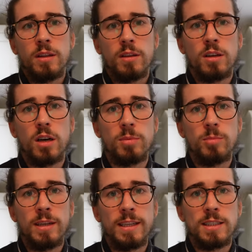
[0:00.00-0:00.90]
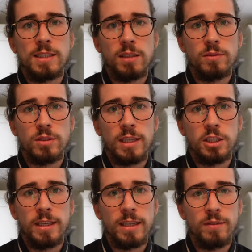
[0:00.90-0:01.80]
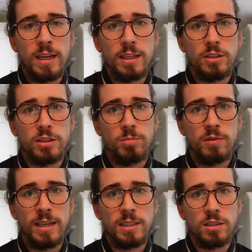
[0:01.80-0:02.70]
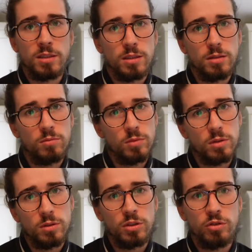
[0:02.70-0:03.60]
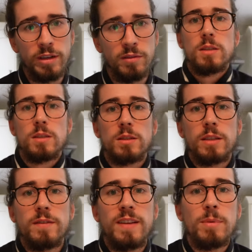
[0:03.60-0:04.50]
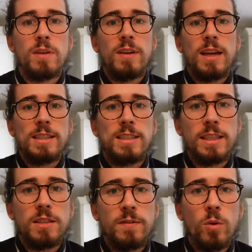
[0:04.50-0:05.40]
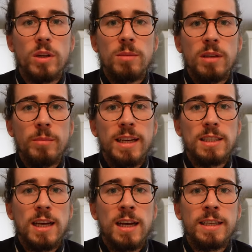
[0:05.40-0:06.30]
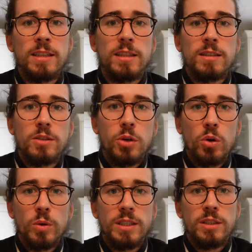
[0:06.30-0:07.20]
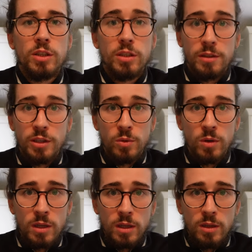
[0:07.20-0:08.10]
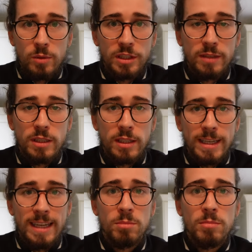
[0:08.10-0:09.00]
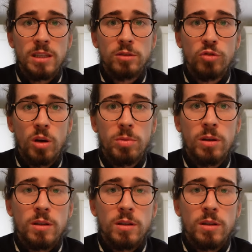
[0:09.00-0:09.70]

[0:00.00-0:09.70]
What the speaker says: The carbon plate itself doesn't actually give that. It just provides the strength. So the Vaporfly sits 40 millimeters high and the toe is 32, which gives you an 8 mil drop.